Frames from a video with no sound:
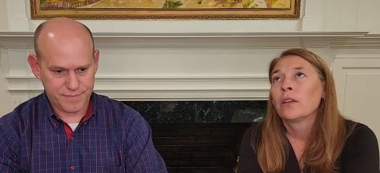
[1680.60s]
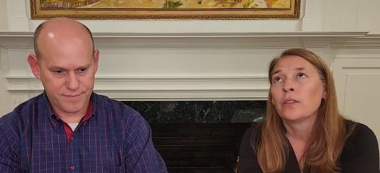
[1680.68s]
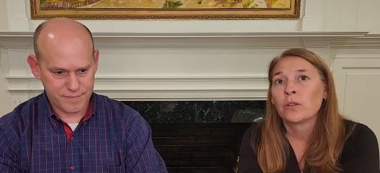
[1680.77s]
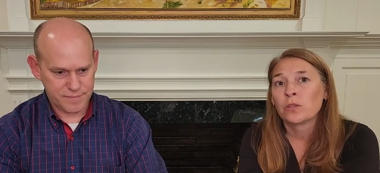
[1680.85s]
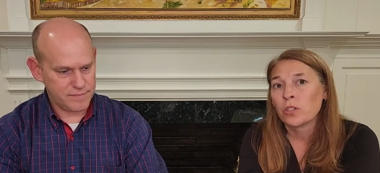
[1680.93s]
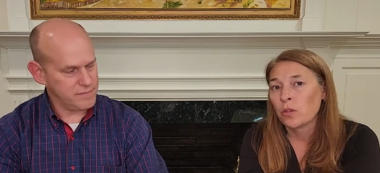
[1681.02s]

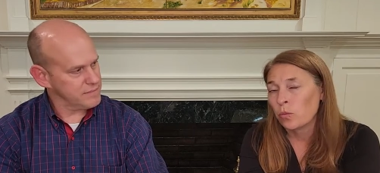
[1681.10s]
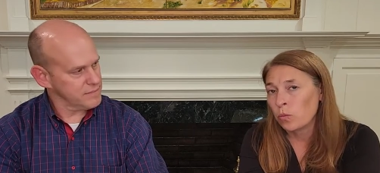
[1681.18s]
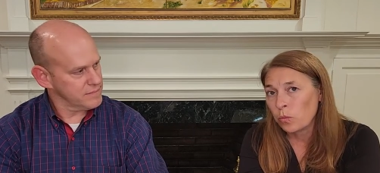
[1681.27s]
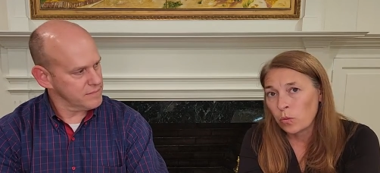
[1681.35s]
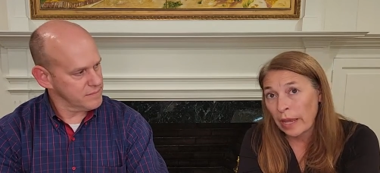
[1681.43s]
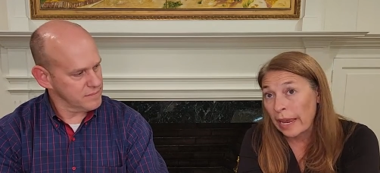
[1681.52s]
Speaker 1: those who
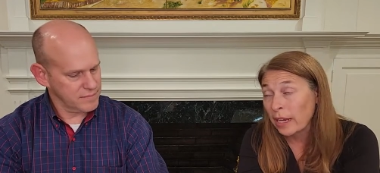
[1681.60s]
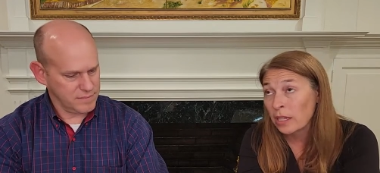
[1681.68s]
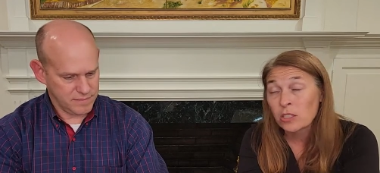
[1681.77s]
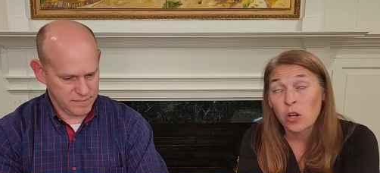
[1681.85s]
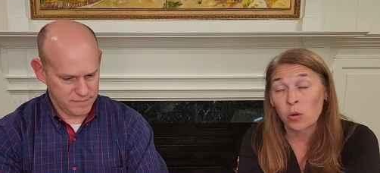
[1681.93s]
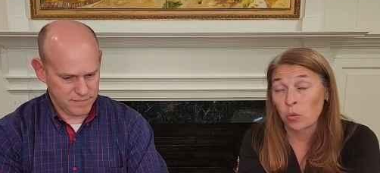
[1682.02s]

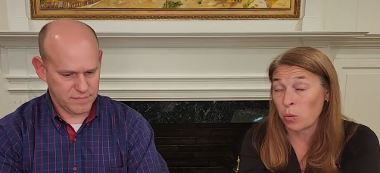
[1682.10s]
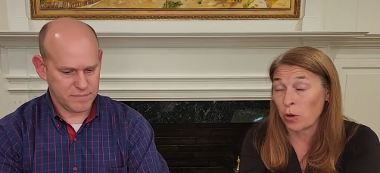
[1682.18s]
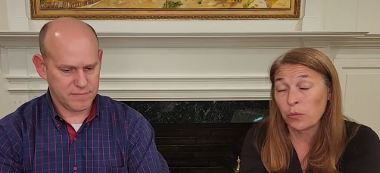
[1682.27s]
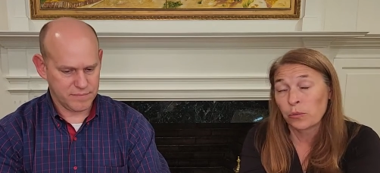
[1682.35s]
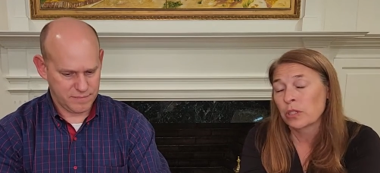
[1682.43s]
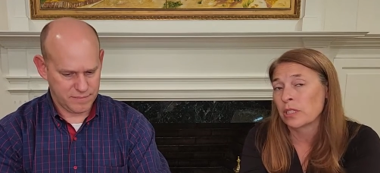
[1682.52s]
can't or
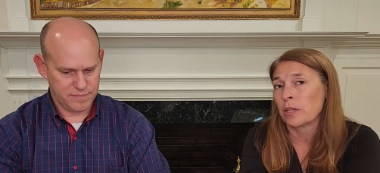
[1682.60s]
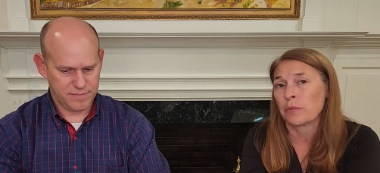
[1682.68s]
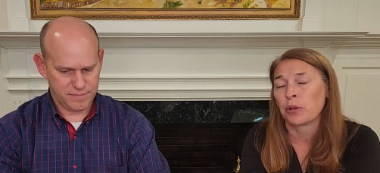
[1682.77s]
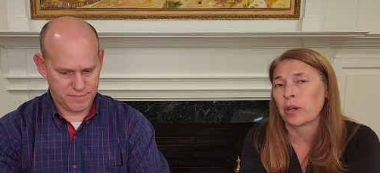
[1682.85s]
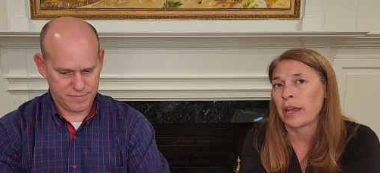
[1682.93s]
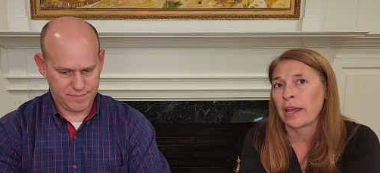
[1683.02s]
won't
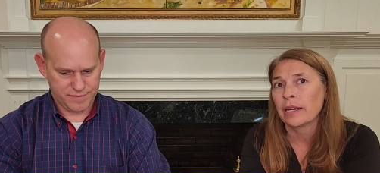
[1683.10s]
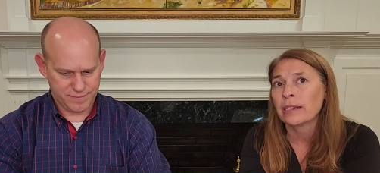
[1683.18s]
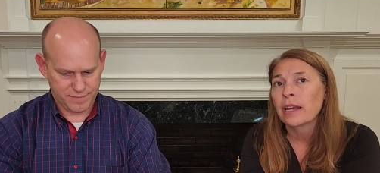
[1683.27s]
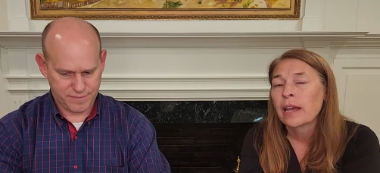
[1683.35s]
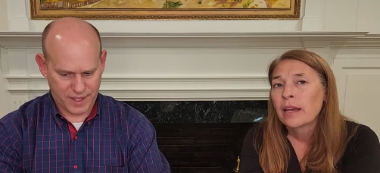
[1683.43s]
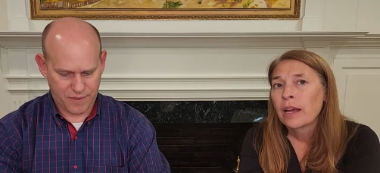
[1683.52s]
reciprocate.